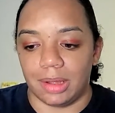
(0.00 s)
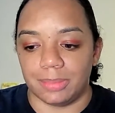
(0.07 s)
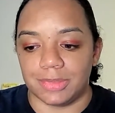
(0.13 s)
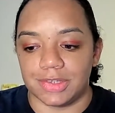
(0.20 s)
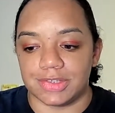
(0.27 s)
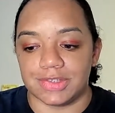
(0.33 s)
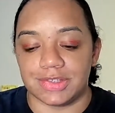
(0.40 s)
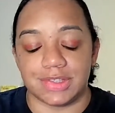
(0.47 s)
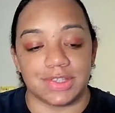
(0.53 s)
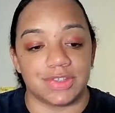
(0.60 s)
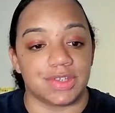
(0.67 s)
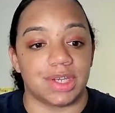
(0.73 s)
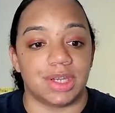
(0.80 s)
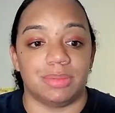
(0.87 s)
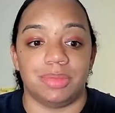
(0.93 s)
This
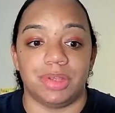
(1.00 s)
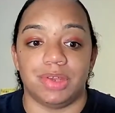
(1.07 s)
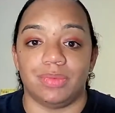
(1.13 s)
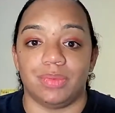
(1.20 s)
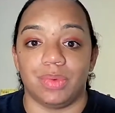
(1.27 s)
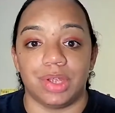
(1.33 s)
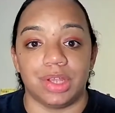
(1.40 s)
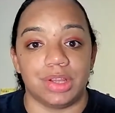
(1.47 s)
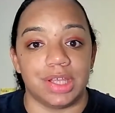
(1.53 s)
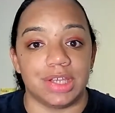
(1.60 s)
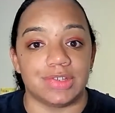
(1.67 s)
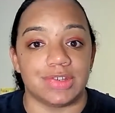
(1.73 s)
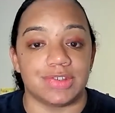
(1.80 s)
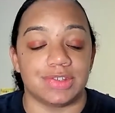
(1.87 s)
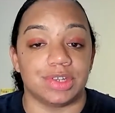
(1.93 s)
is going to be really
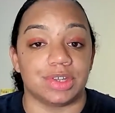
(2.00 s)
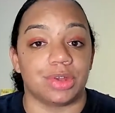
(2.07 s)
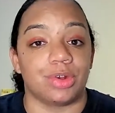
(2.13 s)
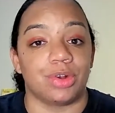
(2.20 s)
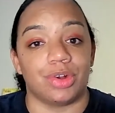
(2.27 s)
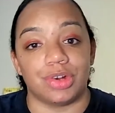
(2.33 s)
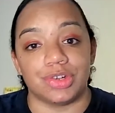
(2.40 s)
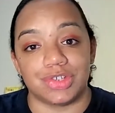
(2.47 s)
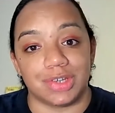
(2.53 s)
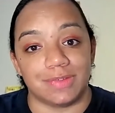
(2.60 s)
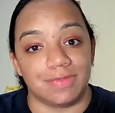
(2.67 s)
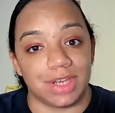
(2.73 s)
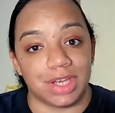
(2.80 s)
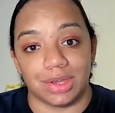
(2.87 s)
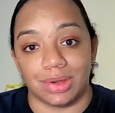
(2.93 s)
just an encouraging
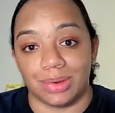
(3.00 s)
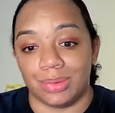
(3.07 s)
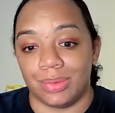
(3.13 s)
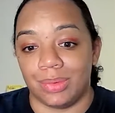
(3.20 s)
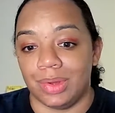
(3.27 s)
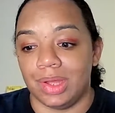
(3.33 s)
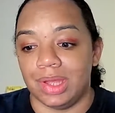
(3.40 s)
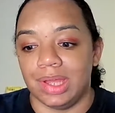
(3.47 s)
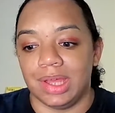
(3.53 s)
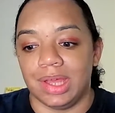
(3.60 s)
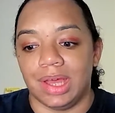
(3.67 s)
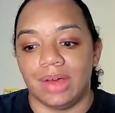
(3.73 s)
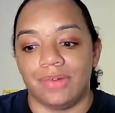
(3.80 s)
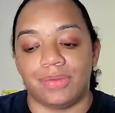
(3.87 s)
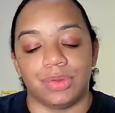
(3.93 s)
video
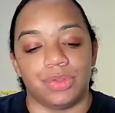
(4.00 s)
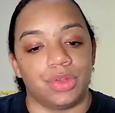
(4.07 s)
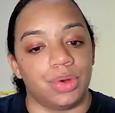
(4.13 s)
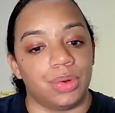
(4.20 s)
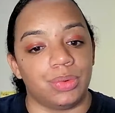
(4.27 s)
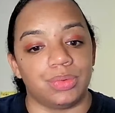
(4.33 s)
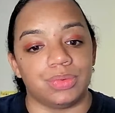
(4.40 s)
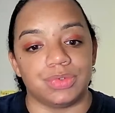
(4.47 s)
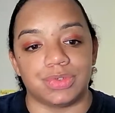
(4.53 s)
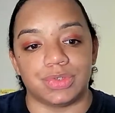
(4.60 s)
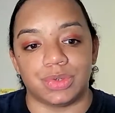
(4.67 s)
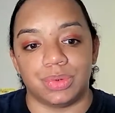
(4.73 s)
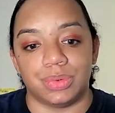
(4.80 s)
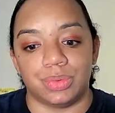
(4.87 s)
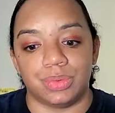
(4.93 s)
for those
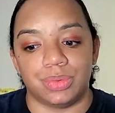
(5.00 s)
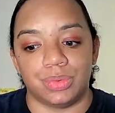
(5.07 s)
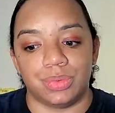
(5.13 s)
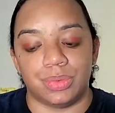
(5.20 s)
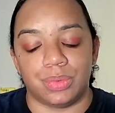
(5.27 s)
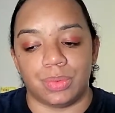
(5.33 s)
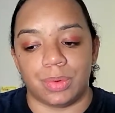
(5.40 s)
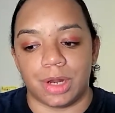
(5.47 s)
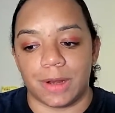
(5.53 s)
who...